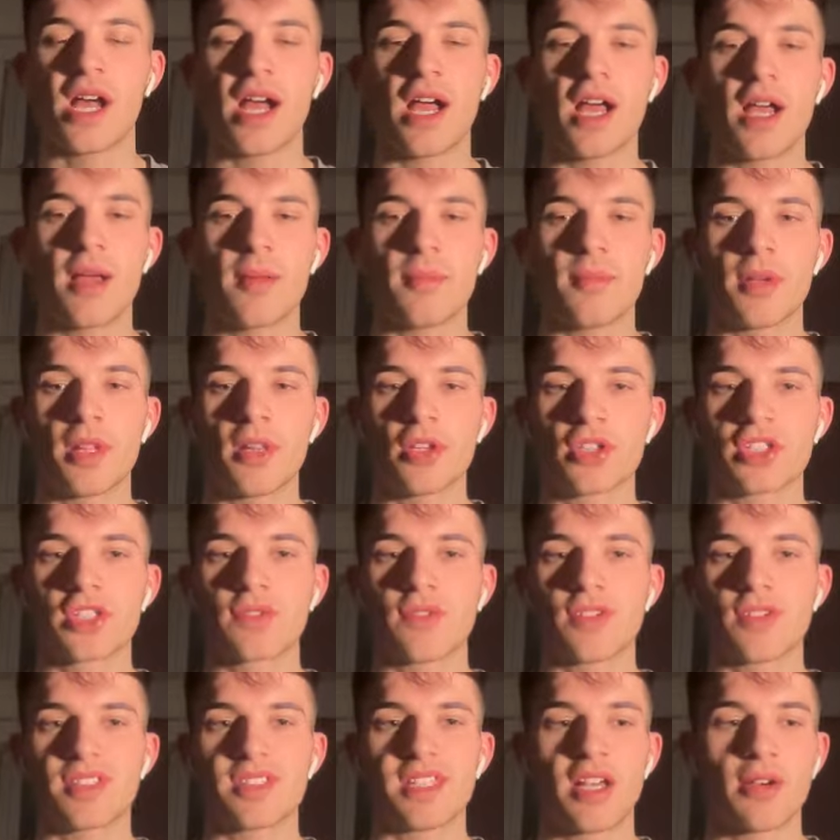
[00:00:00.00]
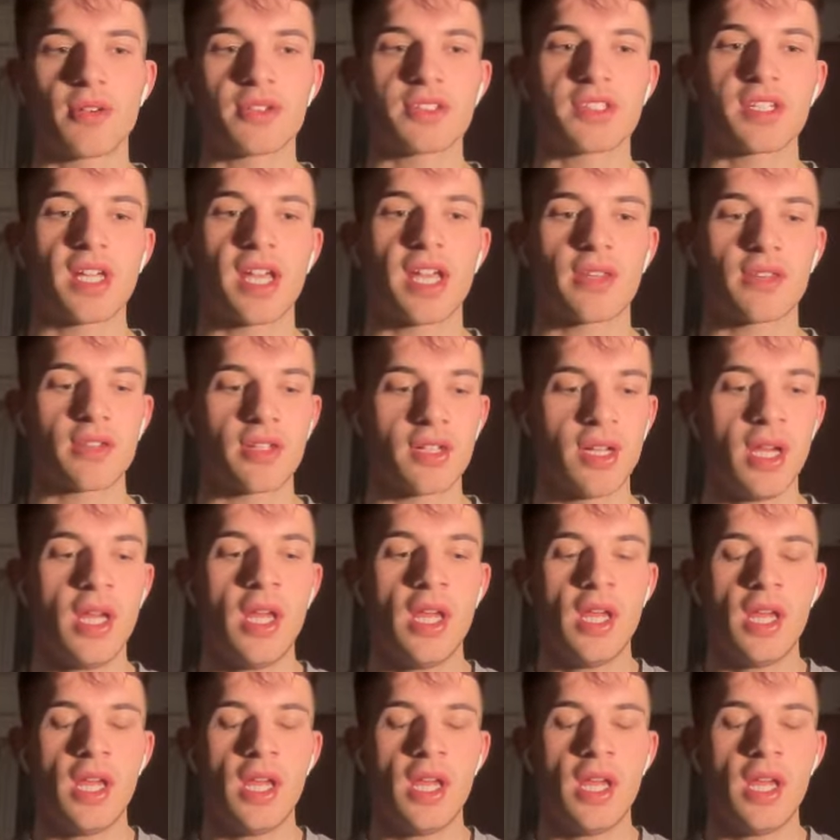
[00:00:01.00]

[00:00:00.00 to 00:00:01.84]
A lot of us now are saying that